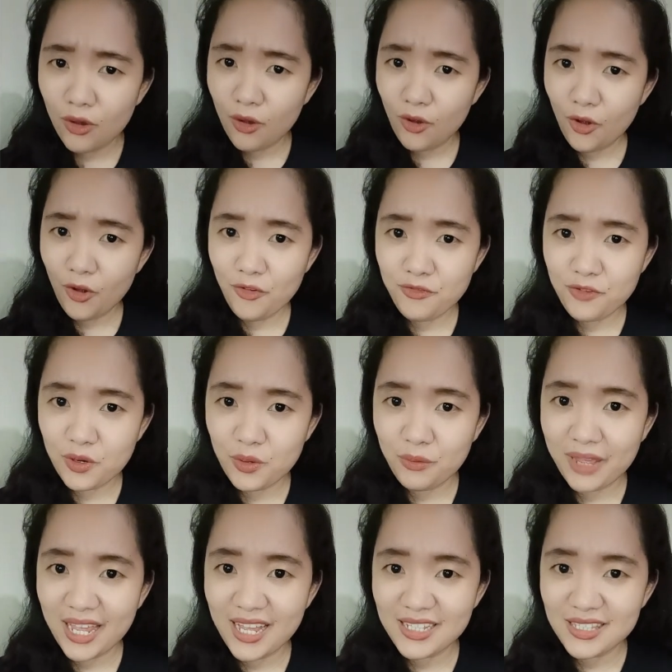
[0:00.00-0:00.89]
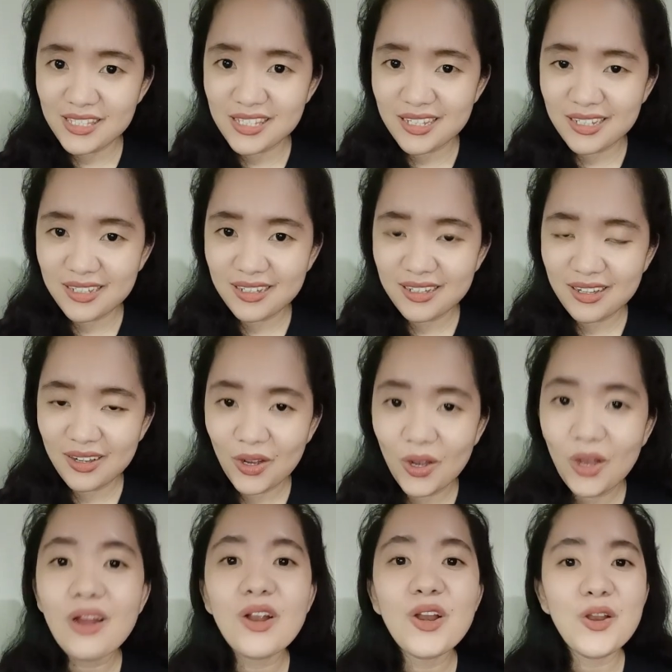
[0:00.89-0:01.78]
Overweight
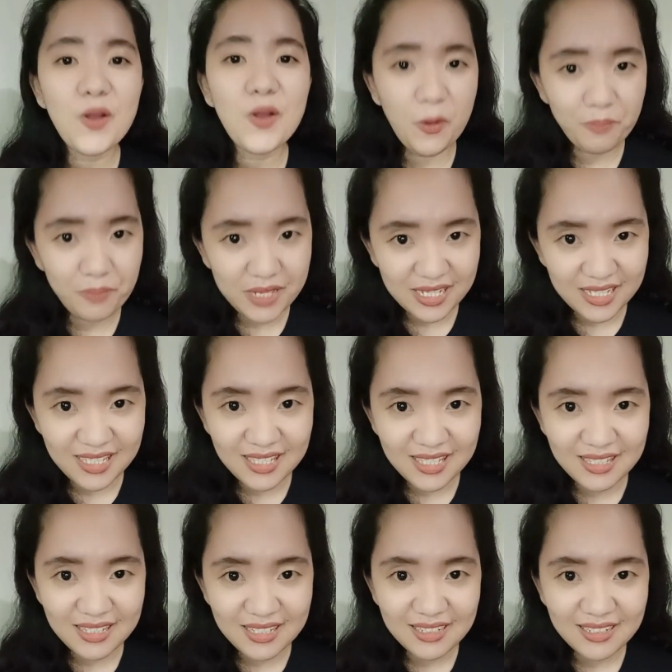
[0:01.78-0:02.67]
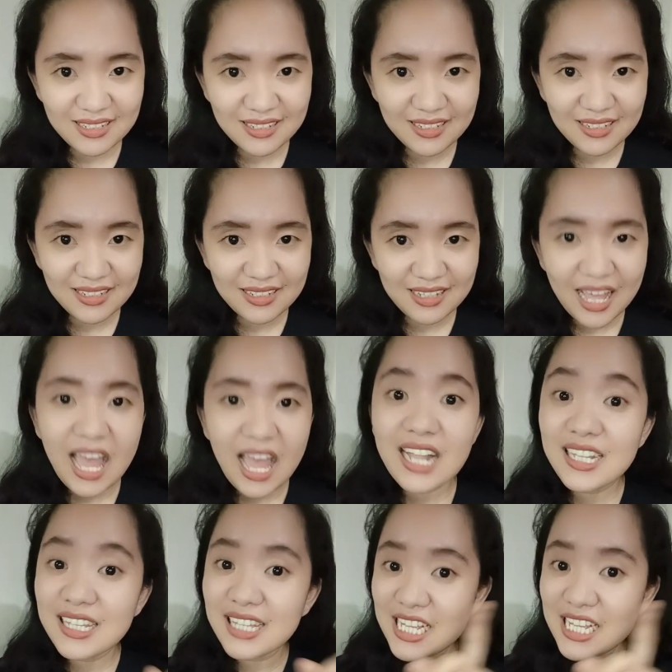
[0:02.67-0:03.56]
or obese?
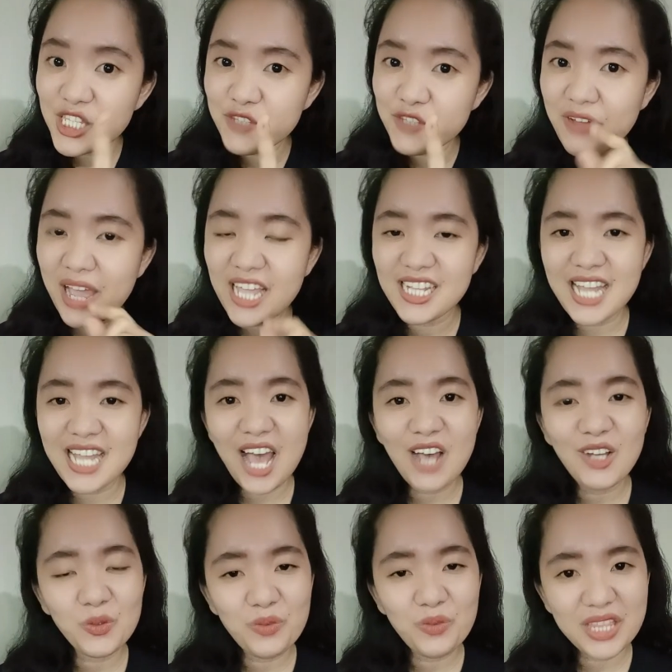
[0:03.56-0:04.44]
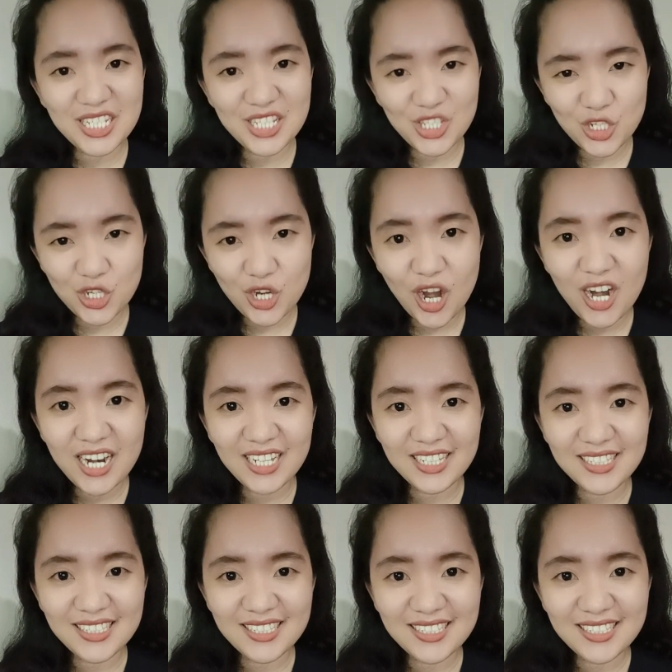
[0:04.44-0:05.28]
Let's find out with this chart.